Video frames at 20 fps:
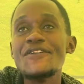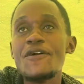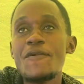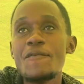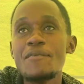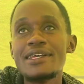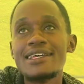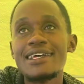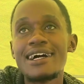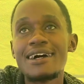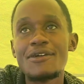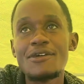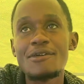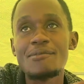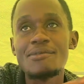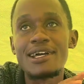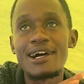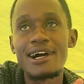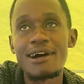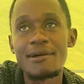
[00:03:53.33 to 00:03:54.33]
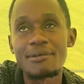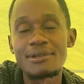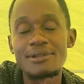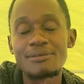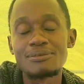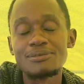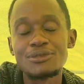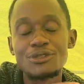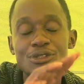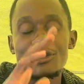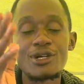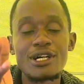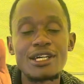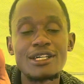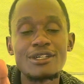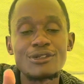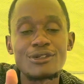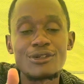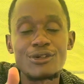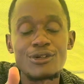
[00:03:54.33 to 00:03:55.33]
you'll be we'll be happy you know
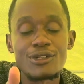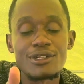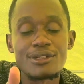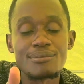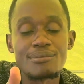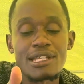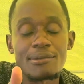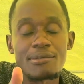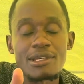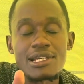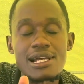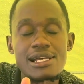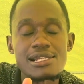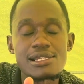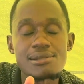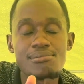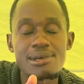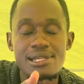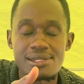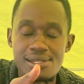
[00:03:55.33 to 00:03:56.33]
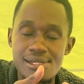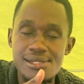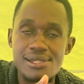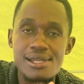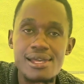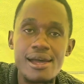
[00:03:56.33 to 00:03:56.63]
I call make me as my sister